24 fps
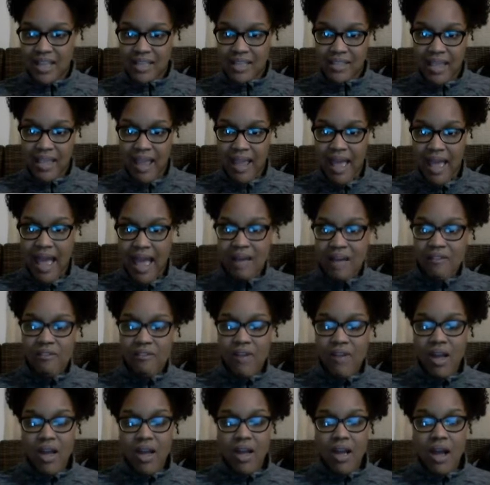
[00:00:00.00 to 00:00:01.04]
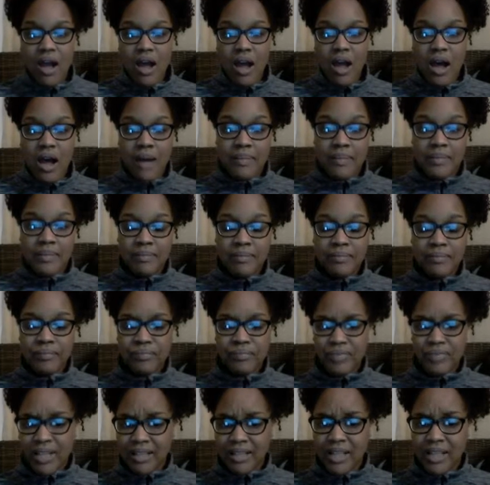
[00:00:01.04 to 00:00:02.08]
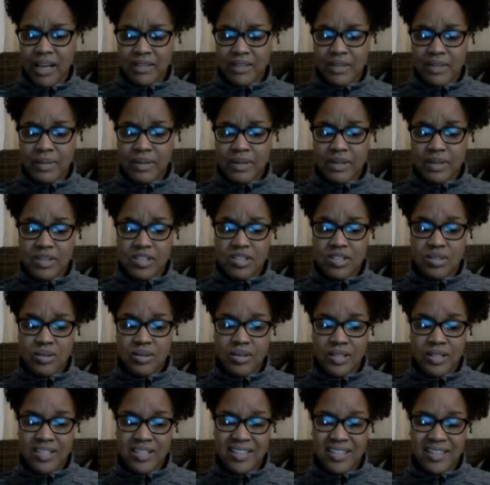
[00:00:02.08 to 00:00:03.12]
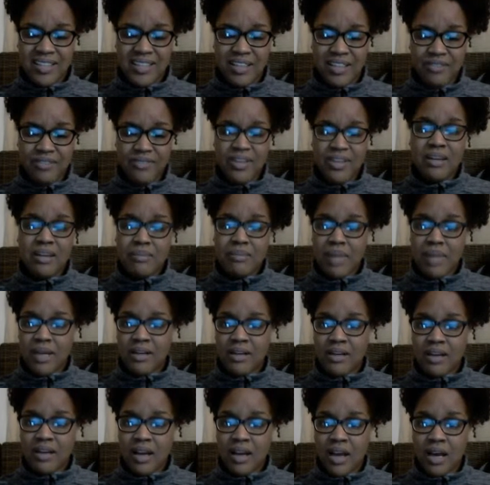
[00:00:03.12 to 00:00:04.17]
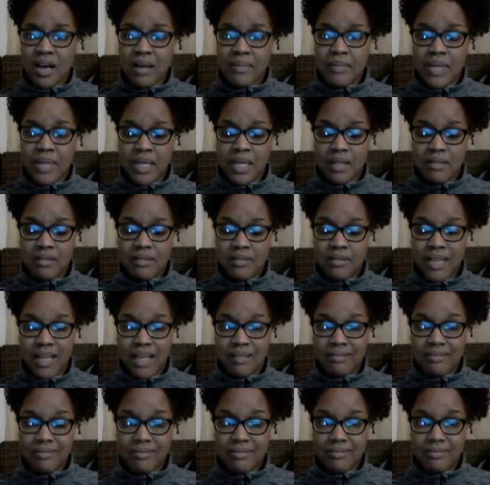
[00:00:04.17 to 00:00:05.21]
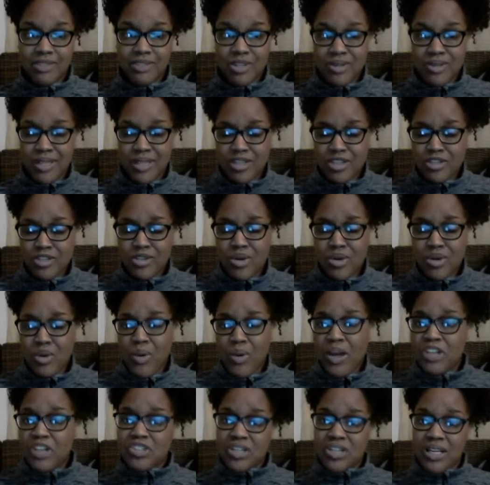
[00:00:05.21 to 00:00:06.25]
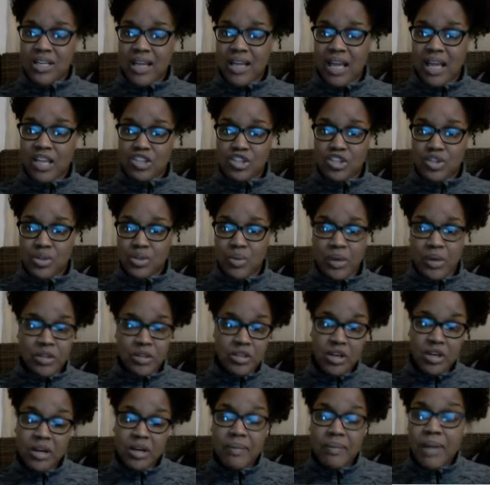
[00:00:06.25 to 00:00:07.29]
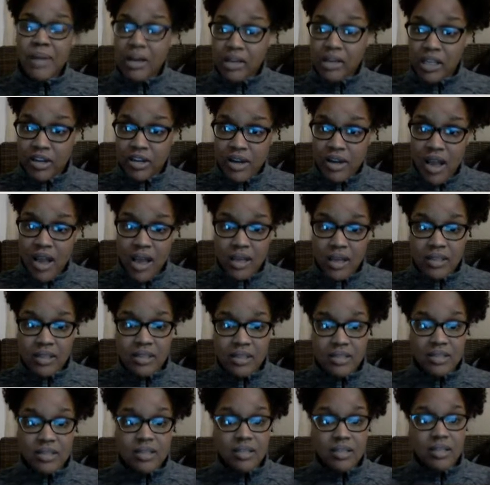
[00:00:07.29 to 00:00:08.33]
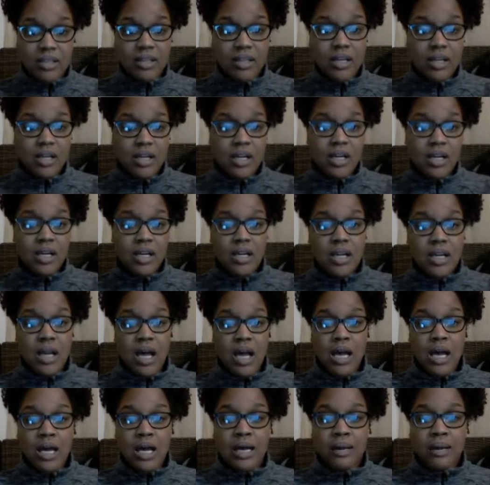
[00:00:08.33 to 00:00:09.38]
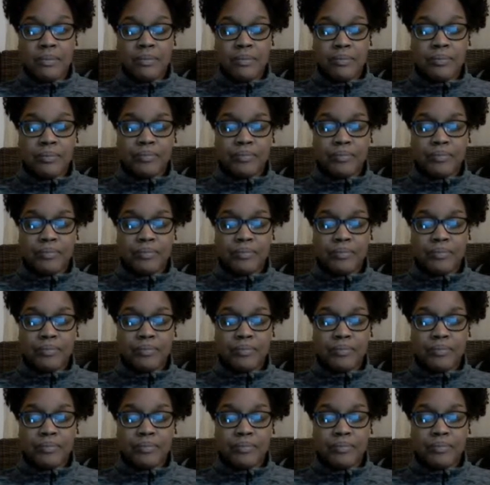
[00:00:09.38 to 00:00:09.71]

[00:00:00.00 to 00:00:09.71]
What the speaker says: that they have. A lot of immigrants do this so that they fit in better, and so that there's no question as to whether you're American or not.